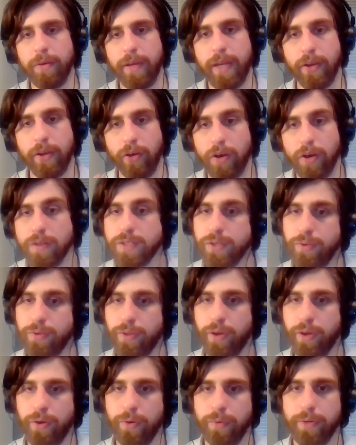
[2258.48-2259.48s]
It also,
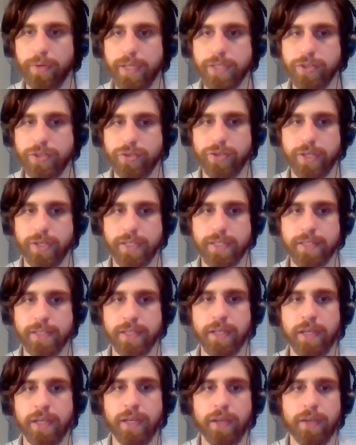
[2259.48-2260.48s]
though, is just
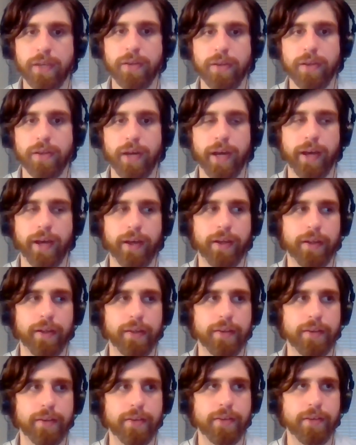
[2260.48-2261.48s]

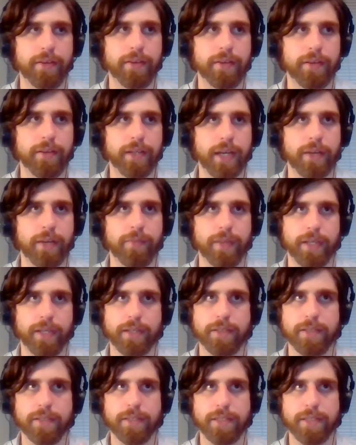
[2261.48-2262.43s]
kind of like